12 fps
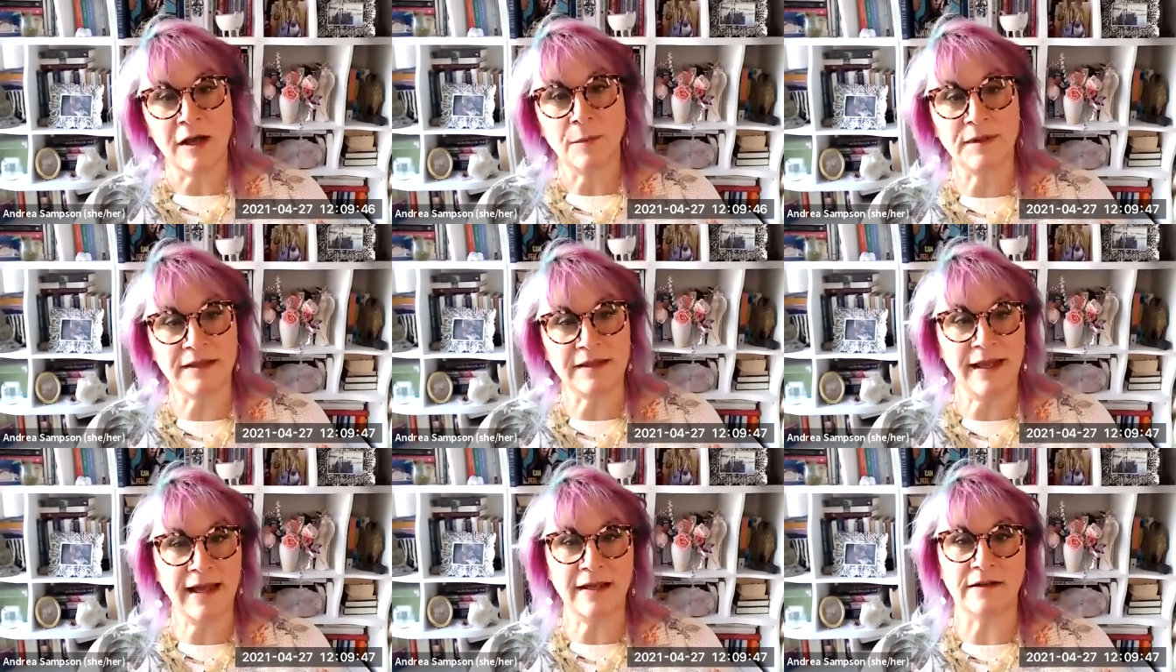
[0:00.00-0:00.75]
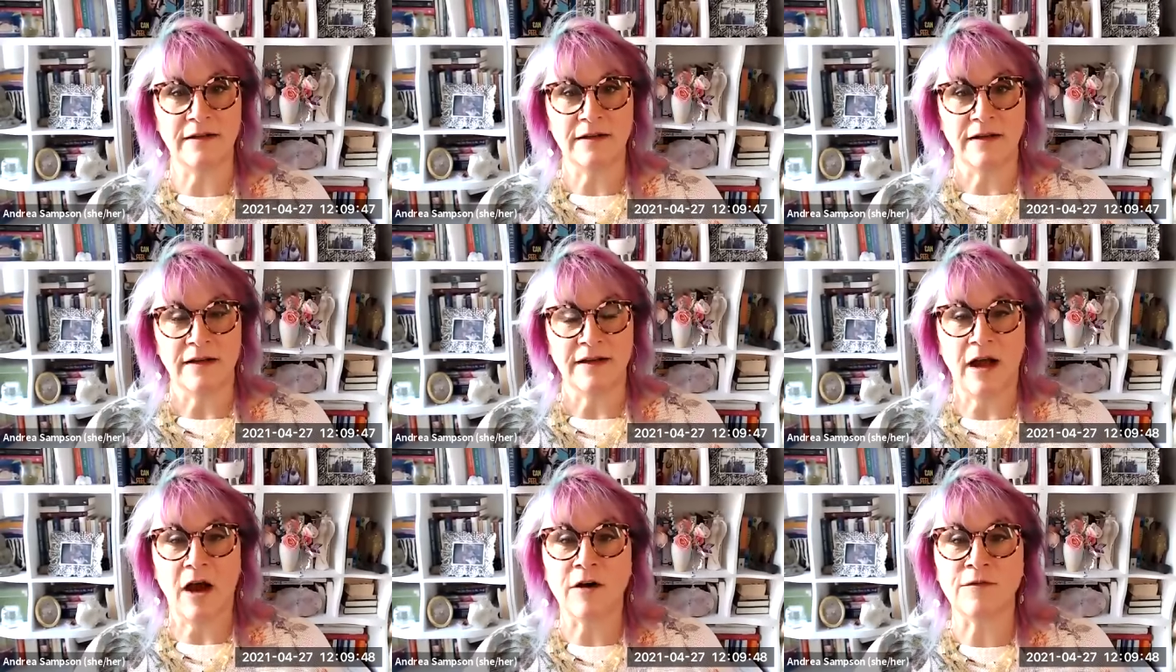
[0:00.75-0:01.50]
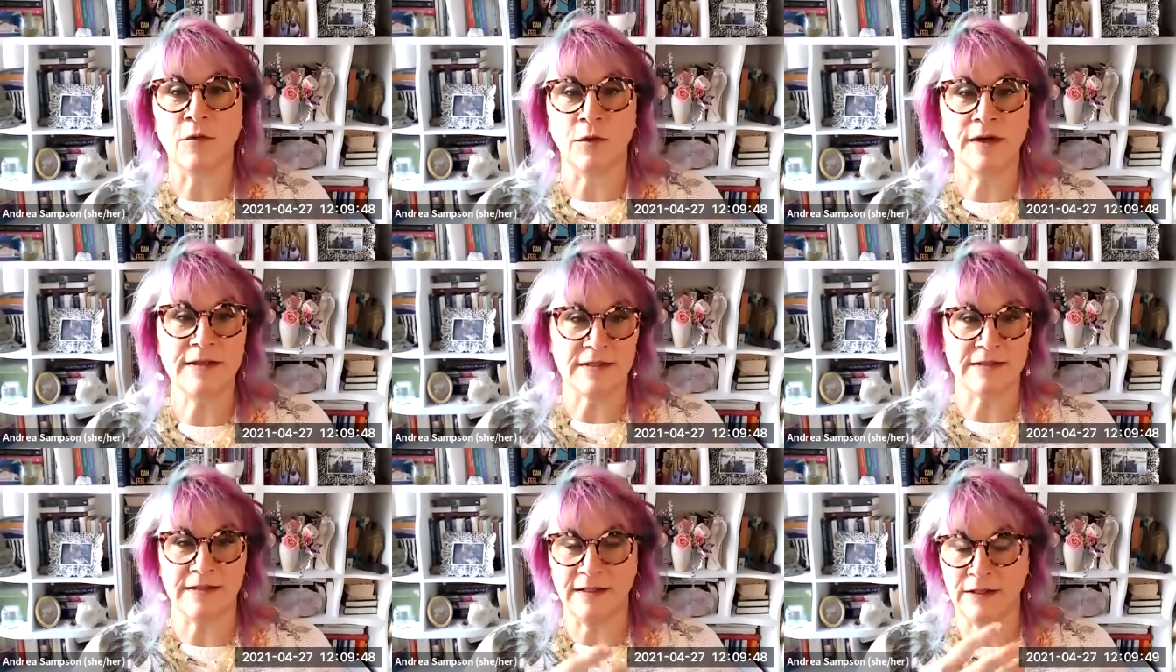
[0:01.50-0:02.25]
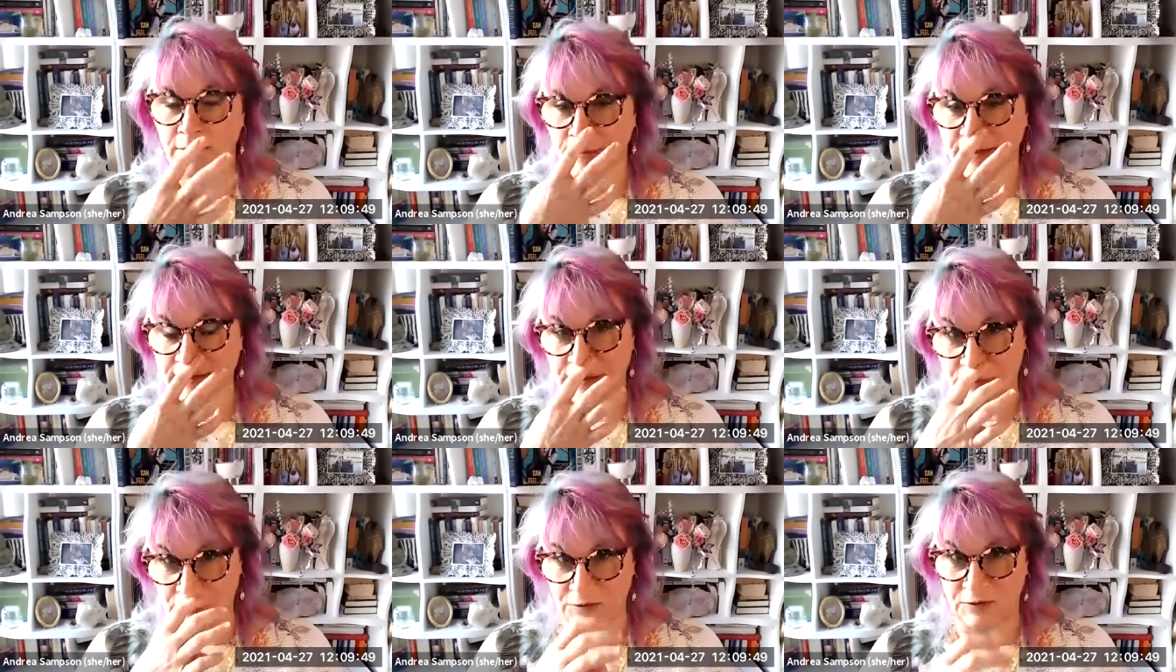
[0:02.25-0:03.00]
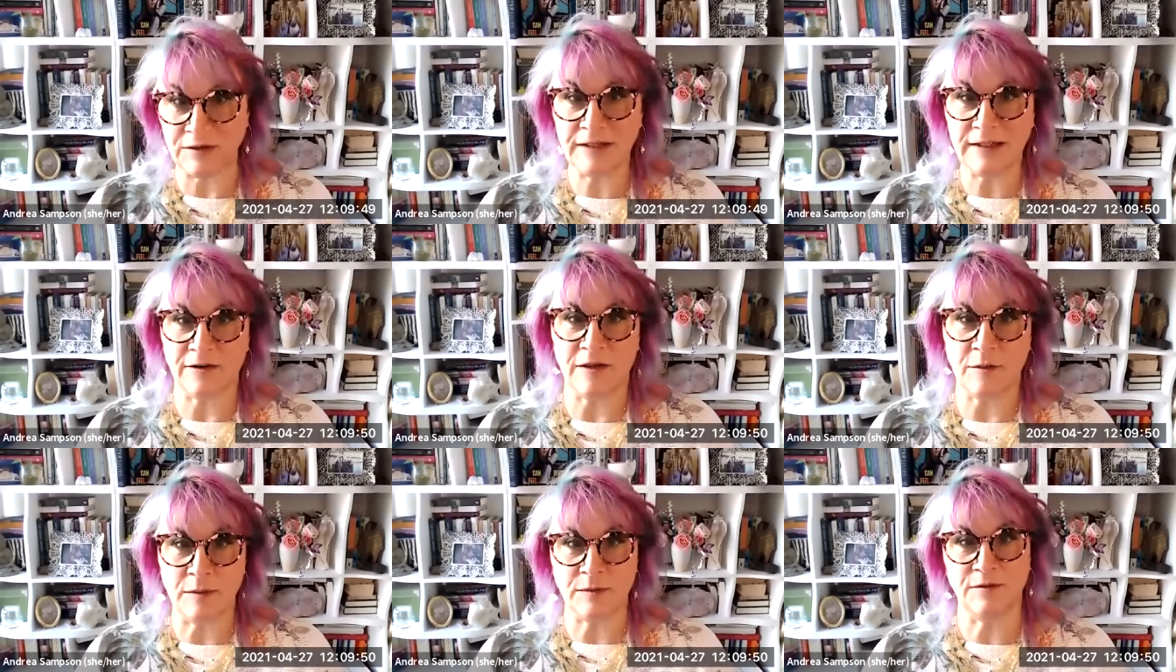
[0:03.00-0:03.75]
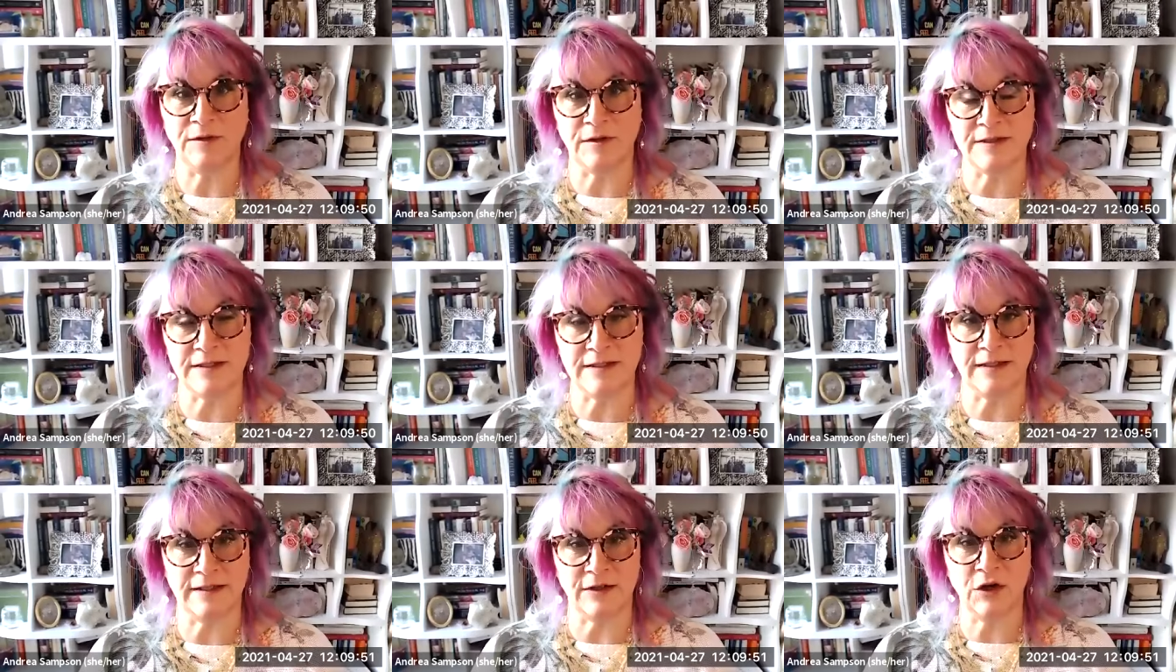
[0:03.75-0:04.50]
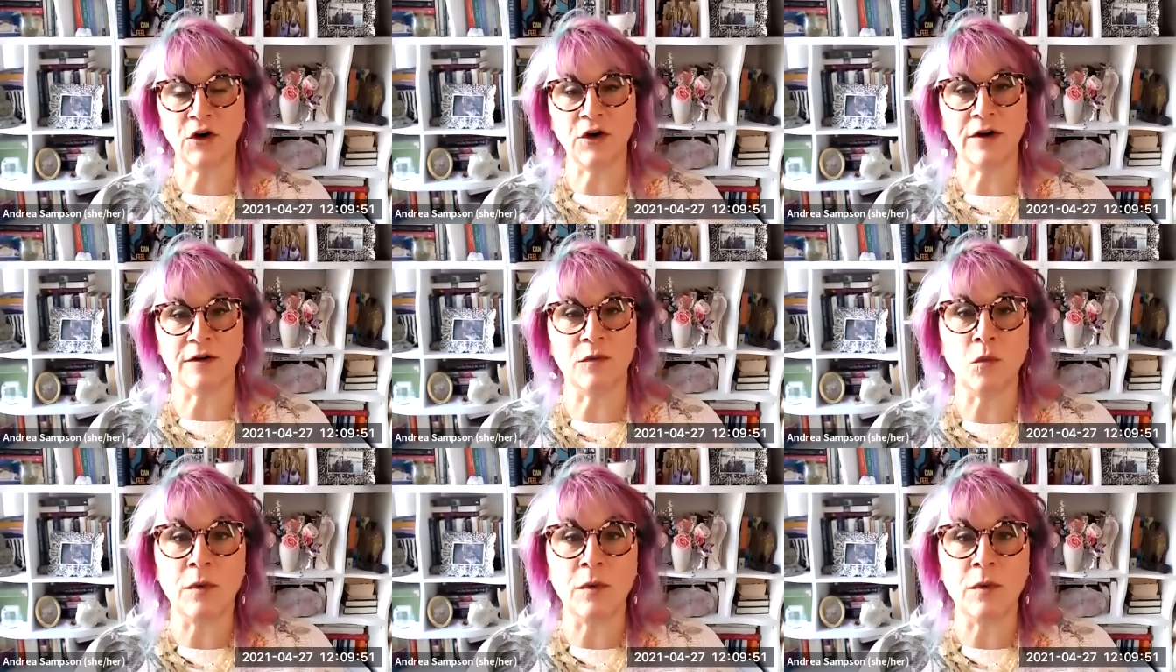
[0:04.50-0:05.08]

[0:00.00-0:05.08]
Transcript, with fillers: but then our voices, you know, I mentioned earlier that people feel seen and heard.